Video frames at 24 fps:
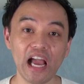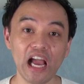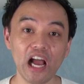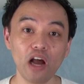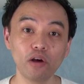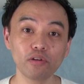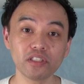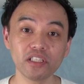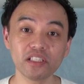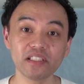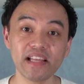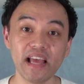
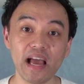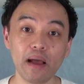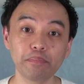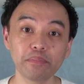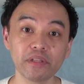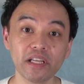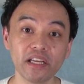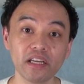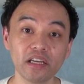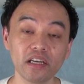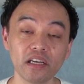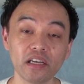how it's
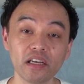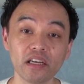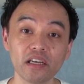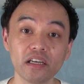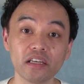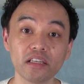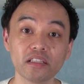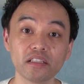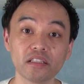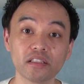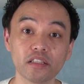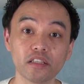adapting
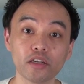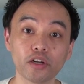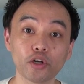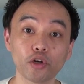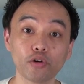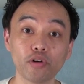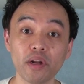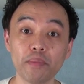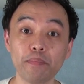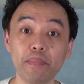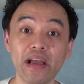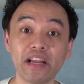to the
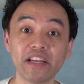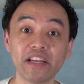current